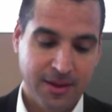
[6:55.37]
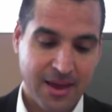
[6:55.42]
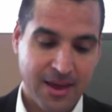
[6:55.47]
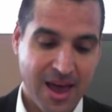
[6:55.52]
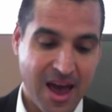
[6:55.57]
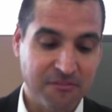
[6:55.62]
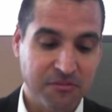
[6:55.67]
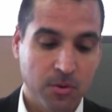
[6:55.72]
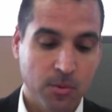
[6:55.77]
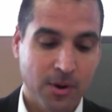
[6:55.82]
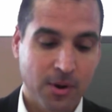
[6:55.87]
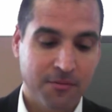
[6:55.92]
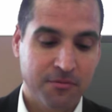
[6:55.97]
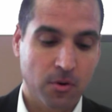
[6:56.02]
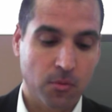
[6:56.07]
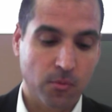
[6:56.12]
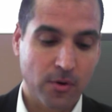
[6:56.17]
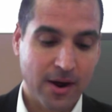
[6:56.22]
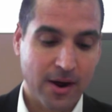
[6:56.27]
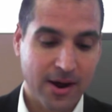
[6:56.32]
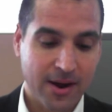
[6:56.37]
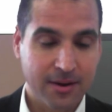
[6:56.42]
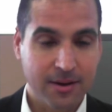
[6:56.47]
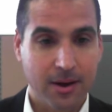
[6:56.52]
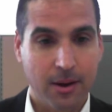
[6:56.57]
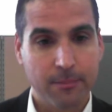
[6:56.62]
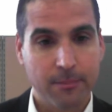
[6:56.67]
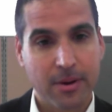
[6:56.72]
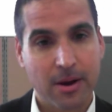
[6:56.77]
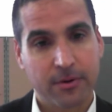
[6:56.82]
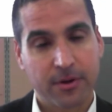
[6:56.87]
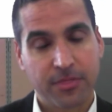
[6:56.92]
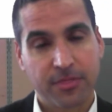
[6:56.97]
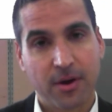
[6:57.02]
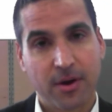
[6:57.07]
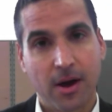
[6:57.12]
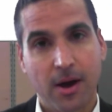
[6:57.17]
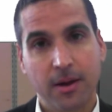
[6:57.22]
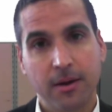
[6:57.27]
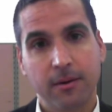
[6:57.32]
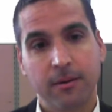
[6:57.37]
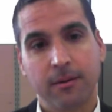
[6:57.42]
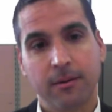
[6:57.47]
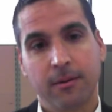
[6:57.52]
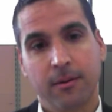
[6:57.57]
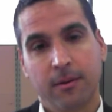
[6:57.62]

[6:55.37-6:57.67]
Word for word: have you ever run a marathon?